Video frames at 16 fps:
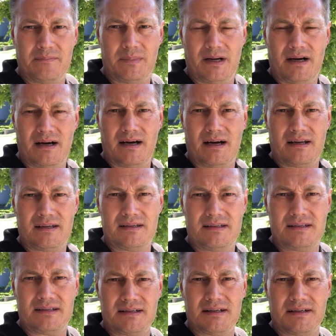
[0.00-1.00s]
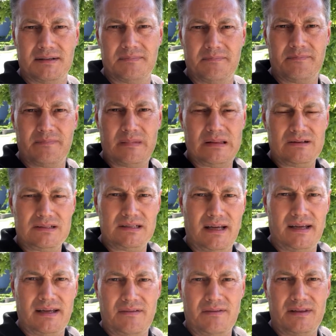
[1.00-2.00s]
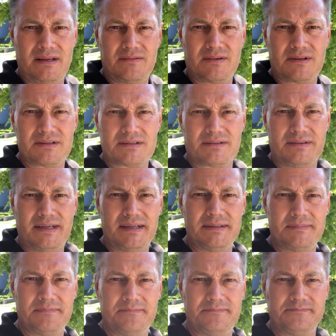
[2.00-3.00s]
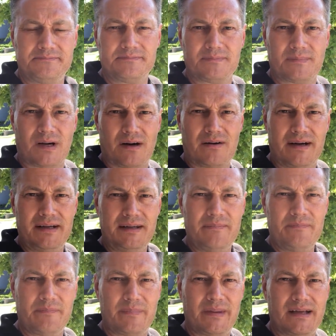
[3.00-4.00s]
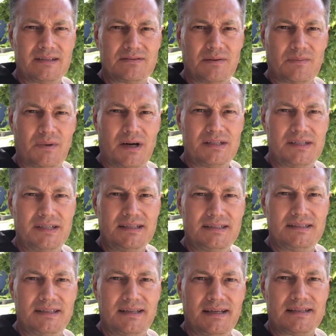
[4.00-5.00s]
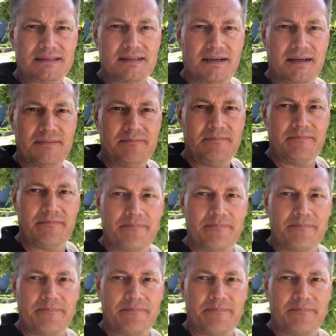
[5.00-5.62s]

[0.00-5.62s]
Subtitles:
Looks like everything works great. Alrighty, thanks for watching. See you next time.